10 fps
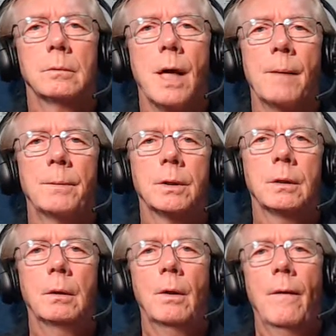topic
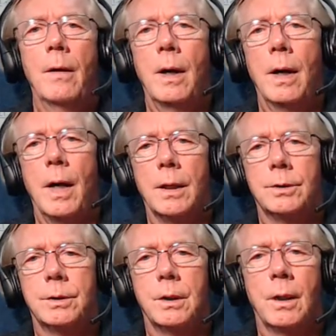
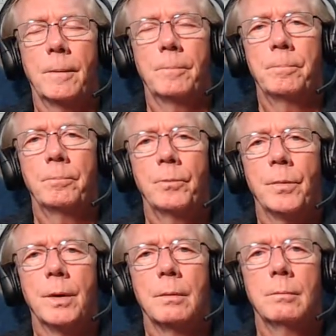at
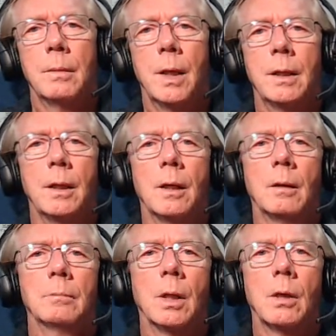my
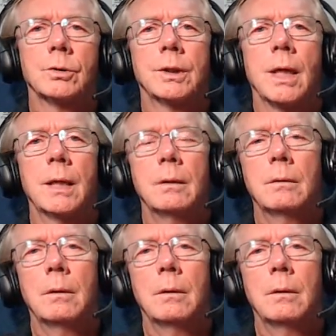blog site.